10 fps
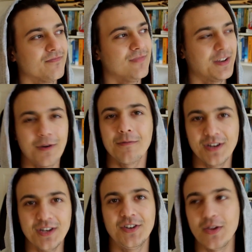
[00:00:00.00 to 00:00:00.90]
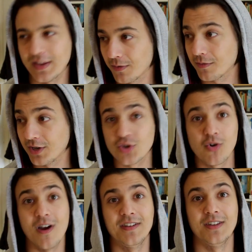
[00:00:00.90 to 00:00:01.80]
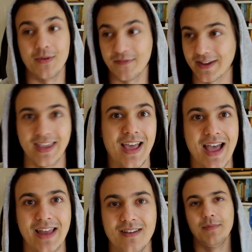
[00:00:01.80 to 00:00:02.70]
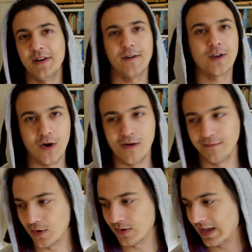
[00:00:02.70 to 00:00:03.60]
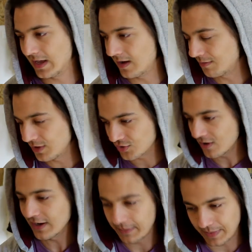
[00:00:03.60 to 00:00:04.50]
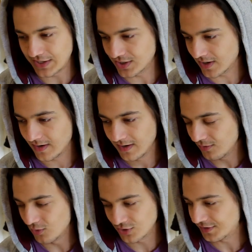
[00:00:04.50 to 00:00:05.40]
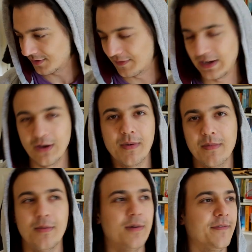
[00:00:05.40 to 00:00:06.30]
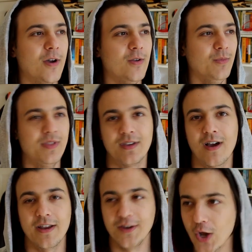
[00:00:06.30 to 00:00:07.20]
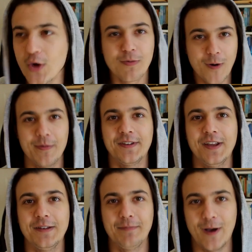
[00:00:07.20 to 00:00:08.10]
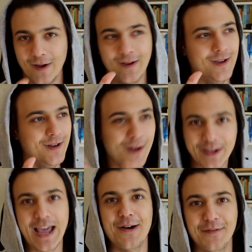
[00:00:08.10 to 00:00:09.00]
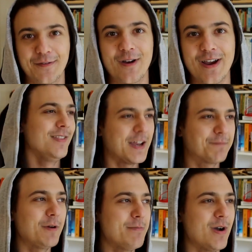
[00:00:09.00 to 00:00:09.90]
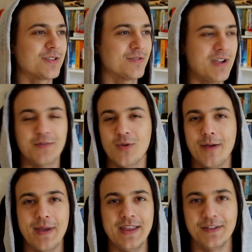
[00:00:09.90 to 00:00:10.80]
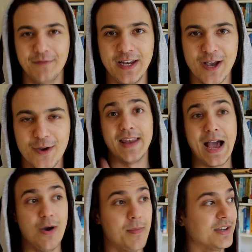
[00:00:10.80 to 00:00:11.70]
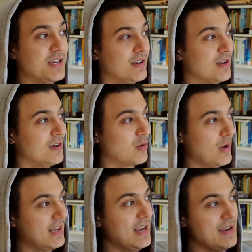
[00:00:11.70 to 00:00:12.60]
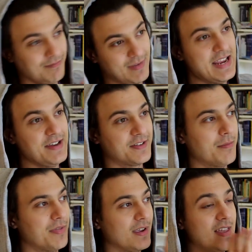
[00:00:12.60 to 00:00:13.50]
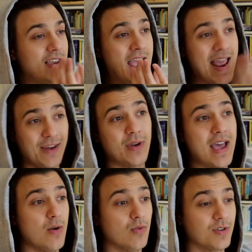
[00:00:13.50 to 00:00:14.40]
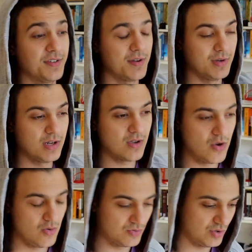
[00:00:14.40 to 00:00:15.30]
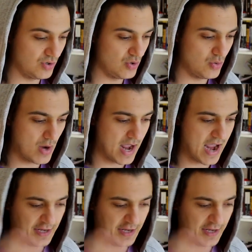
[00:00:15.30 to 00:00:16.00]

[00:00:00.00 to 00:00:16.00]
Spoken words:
That's what I'm gonna try to do if I can. But if I can't vlog it, I'm gonna try and get a picture or just a video on my mobile phone with the guy. No promises, but look out for it. That's pretty much the reason why I made this video. Now I'm actually gonna quickly eat something and then head on out, because I'm gonna go to